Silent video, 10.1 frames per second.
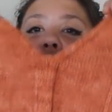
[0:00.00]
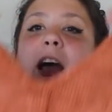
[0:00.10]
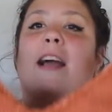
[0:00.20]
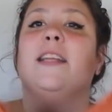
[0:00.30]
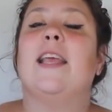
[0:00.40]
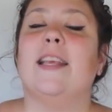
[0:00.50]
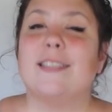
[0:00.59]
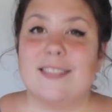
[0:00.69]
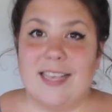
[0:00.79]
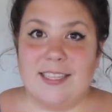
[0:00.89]
that
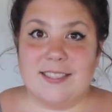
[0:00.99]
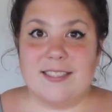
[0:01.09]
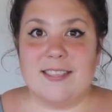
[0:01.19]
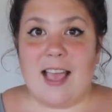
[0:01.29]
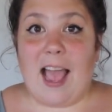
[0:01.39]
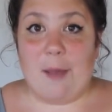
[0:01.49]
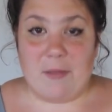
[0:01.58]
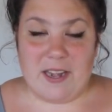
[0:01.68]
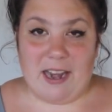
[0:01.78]
it sits at my